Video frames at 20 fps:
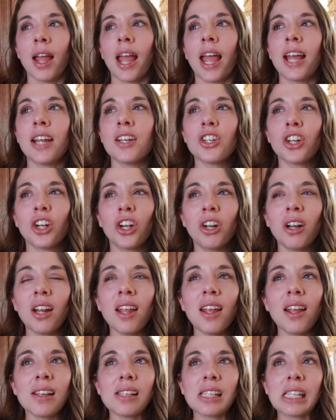and
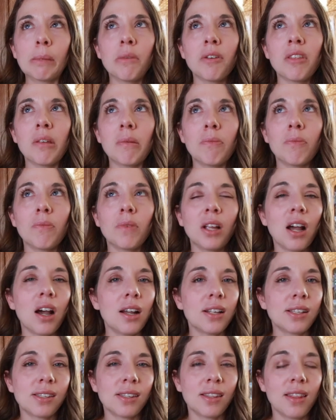turning some of the
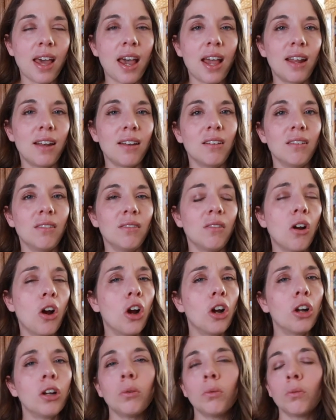cuts that
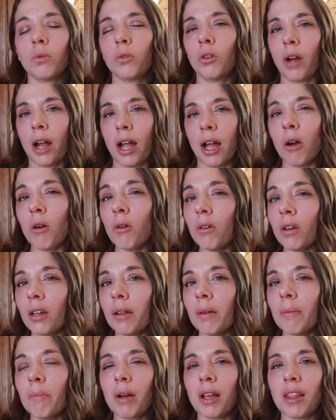aren't
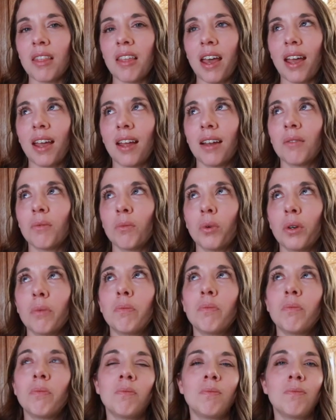ground, but that would,